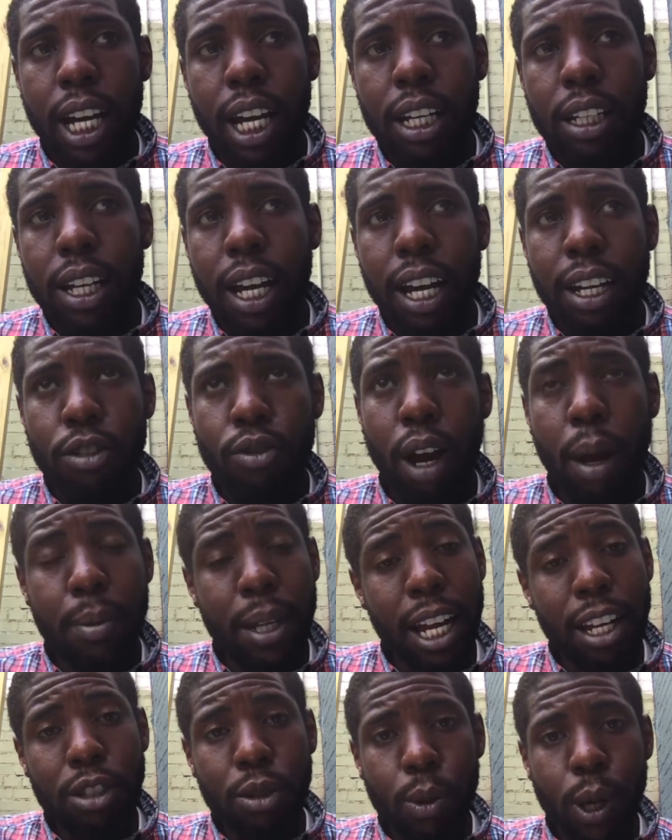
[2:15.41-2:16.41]
And I
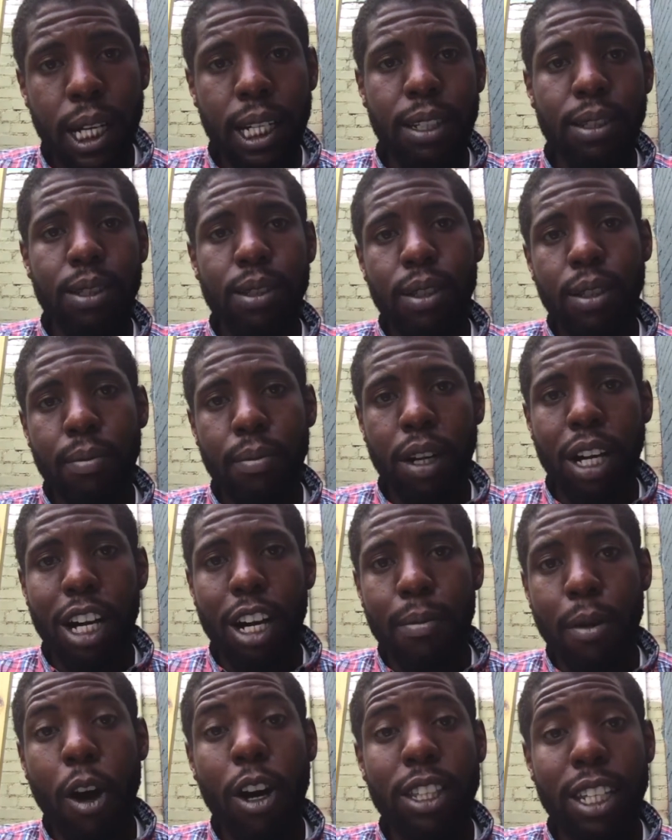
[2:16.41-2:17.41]
dropped out twice
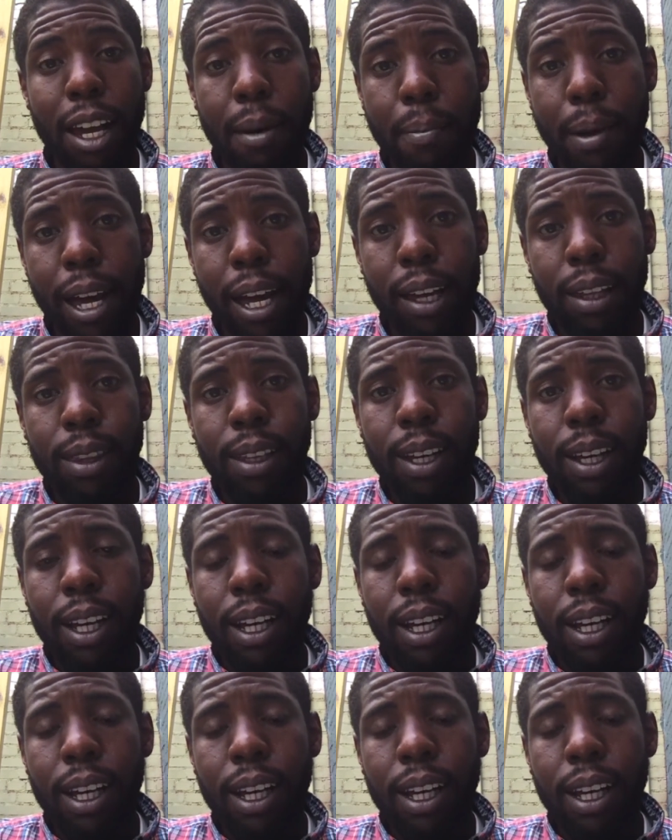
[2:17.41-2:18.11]
on that path,